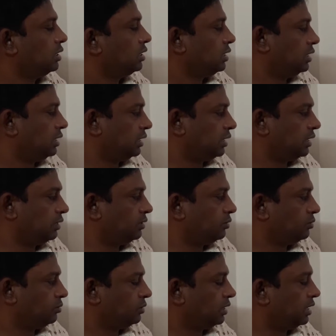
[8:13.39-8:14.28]
here
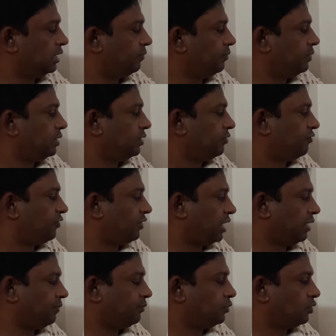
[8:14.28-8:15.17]
we have
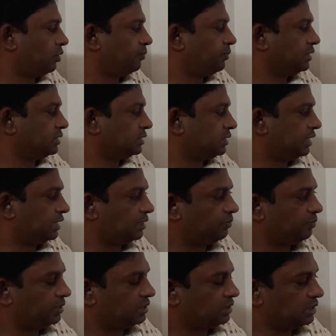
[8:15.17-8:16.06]
5 topics, that
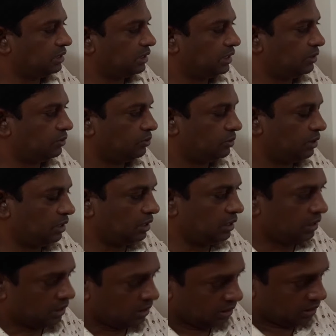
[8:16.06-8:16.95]
means here we